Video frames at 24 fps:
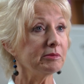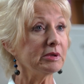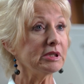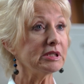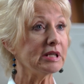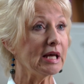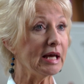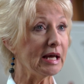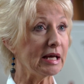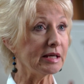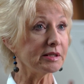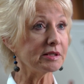
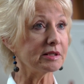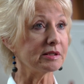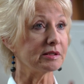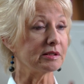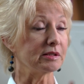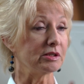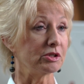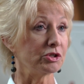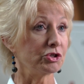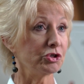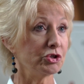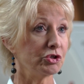
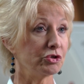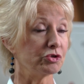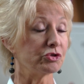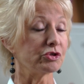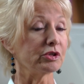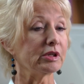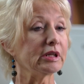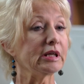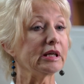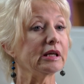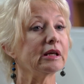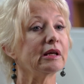metastasis
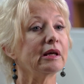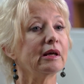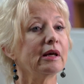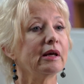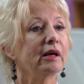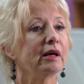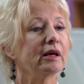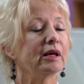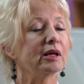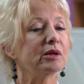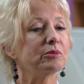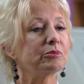usually
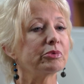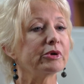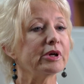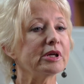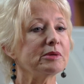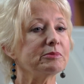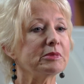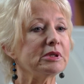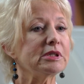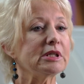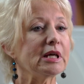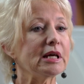and
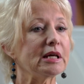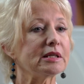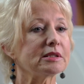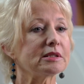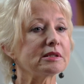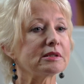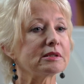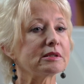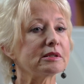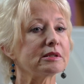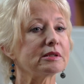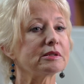brain
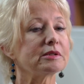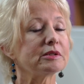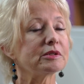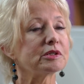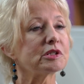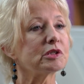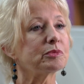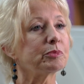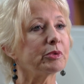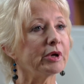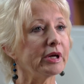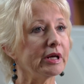metastasis is
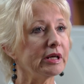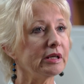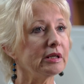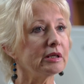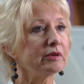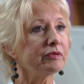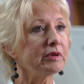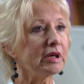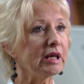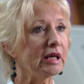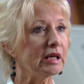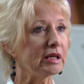spread
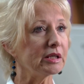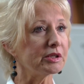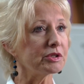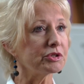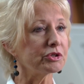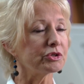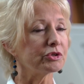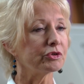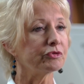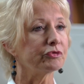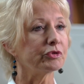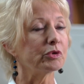of
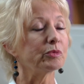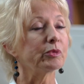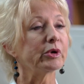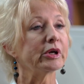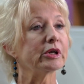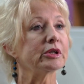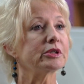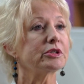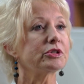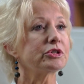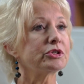cancer from where it